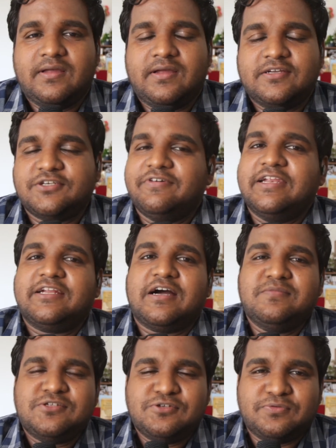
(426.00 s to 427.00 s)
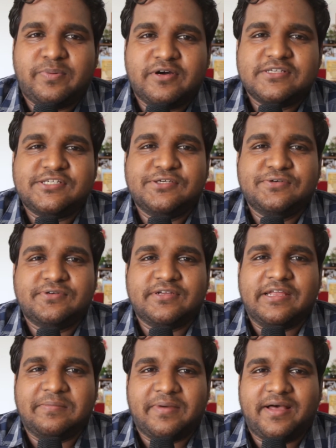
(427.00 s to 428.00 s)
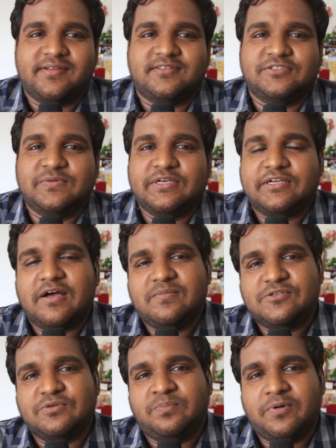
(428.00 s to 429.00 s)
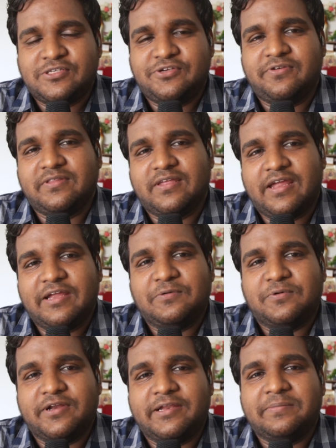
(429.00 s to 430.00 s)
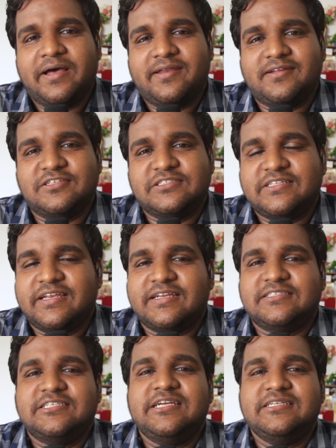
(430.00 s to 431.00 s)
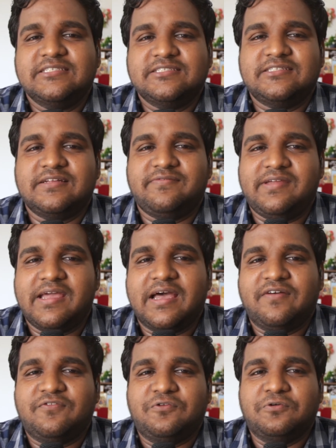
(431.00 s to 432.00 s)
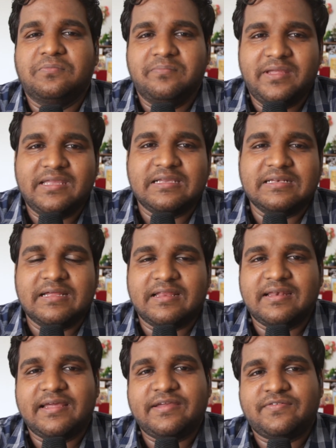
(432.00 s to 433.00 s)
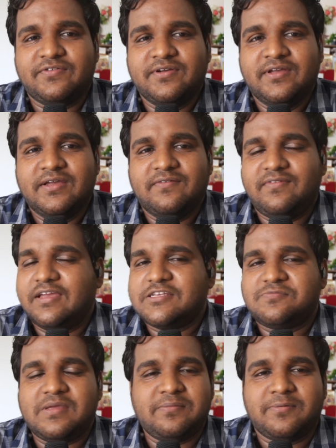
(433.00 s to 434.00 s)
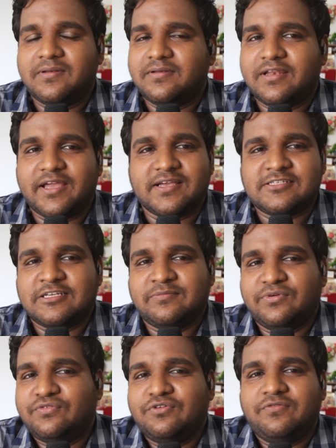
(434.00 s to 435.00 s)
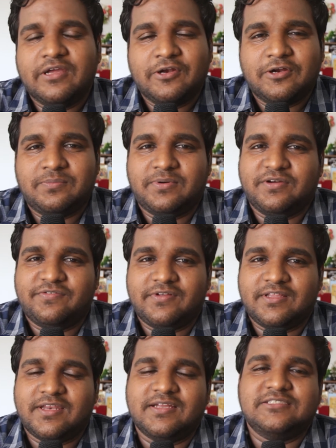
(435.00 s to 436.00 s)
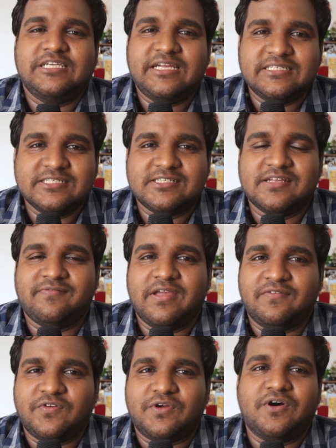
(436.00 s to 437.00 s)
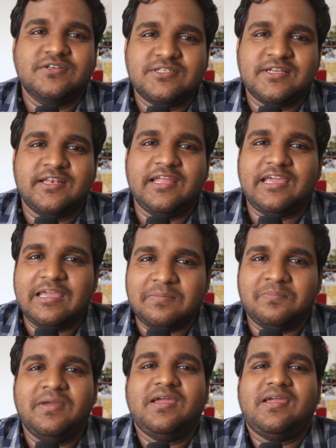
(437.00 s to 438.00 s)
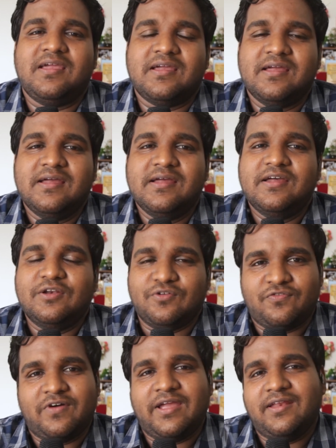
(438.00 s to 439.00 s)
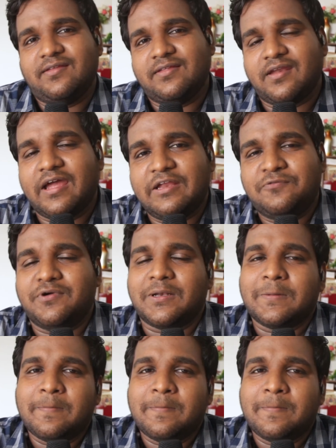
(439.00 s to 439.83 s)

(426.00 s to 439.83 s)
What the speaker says: So when it comes to pursuit in marriage, when it comes to pursuing the right one in marriage, there are changes that we have to make in our life. We as people, like I said before, we are not perfect. There are changes that we have to constantly keep making to find the right one.